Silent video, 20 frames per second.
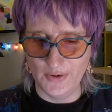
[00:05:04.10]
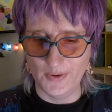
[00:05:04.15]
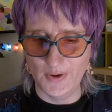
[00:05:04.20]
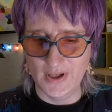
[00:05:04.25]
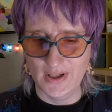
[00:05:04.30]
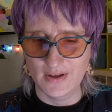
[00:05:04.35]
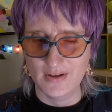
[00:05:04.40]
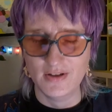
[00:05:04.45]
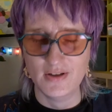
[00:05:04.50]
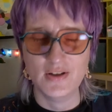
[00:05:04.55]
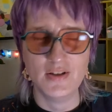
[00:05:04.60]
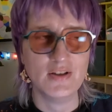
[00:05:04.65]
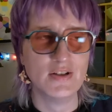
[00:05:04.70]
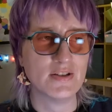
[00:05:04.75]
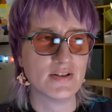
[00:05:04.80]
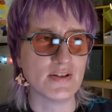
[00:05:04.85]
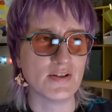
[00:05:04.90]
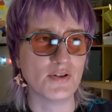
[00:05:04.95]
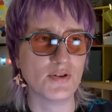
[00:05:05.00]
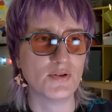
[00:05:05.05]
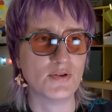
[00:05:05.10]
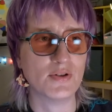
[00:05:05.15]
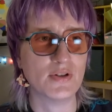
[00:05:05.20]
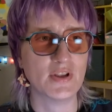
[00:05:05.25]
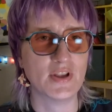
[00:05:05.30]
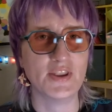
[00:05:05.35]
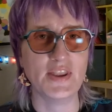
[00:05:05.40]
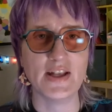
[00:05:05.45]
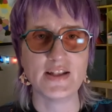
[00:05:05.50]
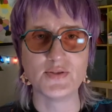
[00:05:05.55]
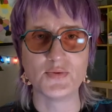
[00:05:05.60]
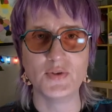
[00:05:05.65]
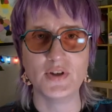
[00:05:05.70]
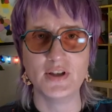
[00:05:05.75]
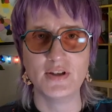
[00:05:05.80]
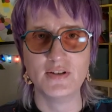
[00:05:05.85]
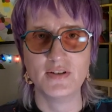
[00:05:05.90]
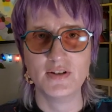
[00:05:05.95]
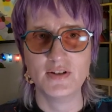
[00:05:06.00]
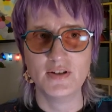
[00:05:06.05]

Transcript: you in. So and that's what,